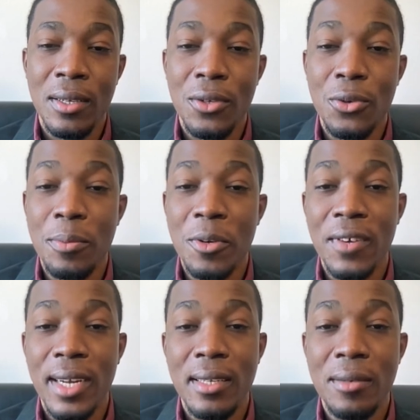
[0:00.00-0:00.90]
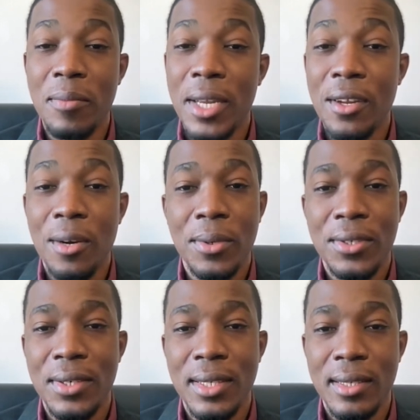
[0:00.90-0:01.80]
UA provided many
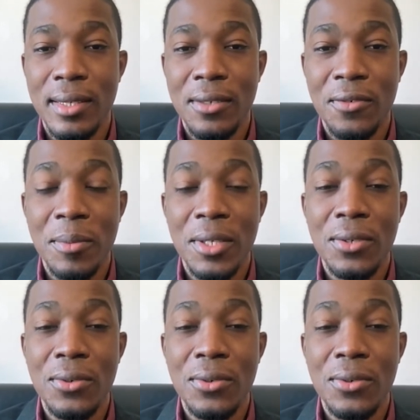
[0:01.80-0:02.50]
opportunities for me to